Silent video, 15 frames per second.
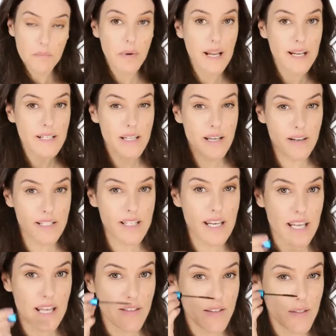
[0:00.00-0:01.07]
And plenty
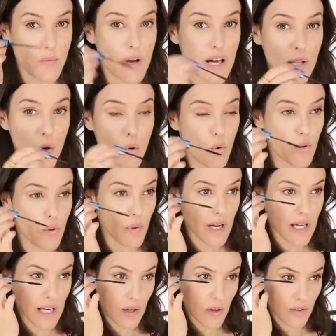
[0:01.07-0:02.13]
underneath as well, all the
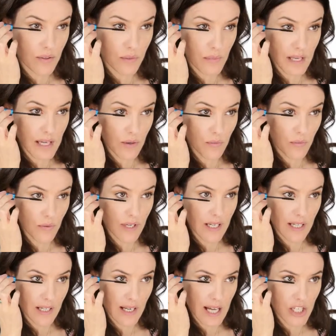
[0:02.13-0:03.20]
way along. Make it
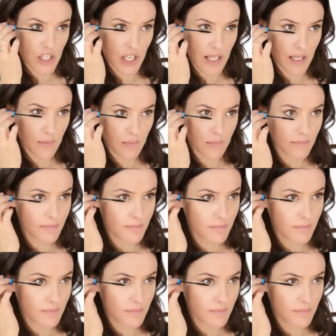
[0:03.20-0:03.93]
really lashy.